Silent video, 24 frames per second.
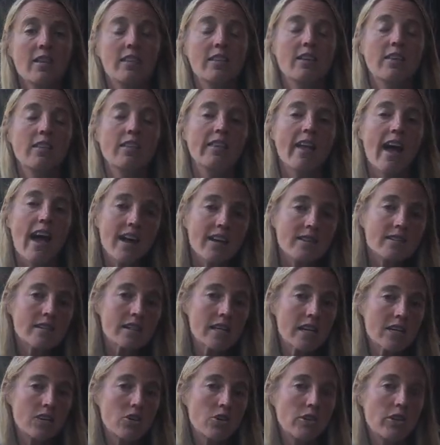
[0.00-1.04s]
The last
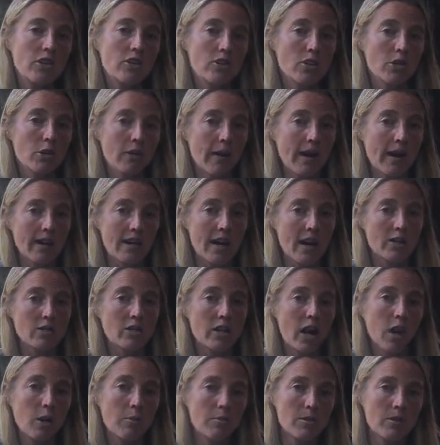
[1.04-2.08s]
thing you can do right now to
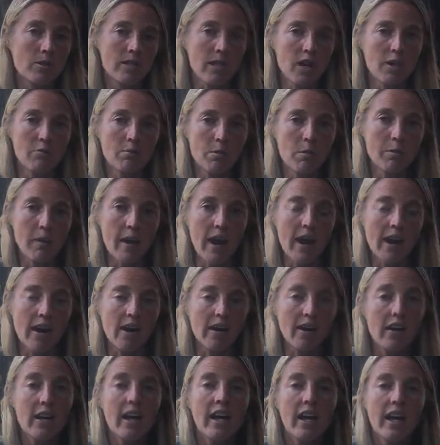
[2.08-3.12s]
help yourself
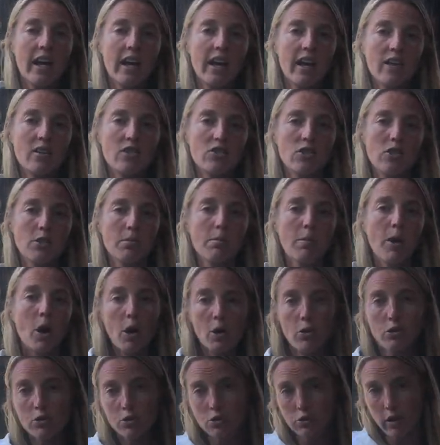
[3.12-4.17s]
prepare is your
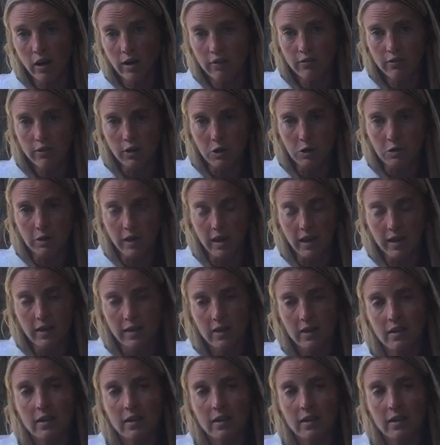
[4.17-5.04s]
post-run fueling.